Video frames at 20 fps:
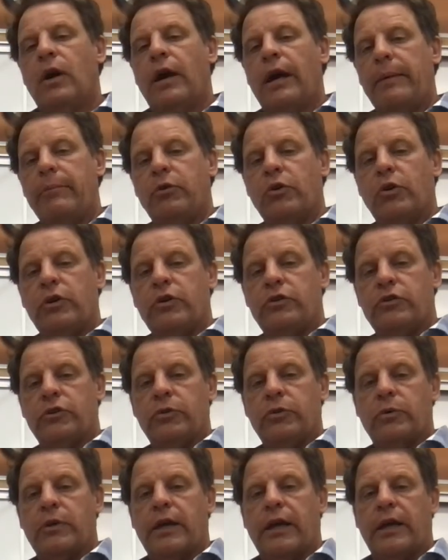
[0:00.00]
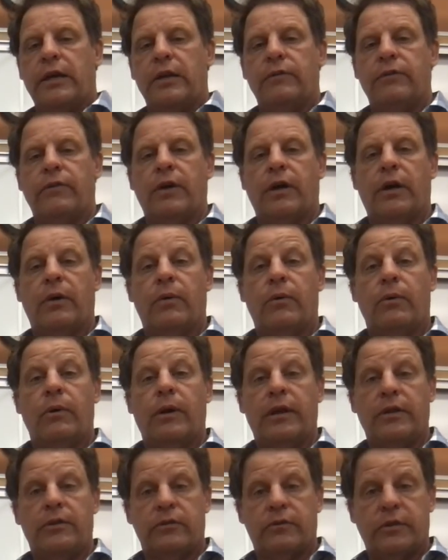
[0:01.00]
I'm going to kind of
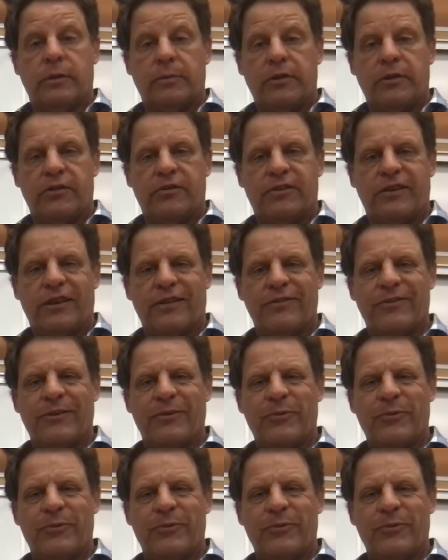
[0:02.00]
erase some of the stuff,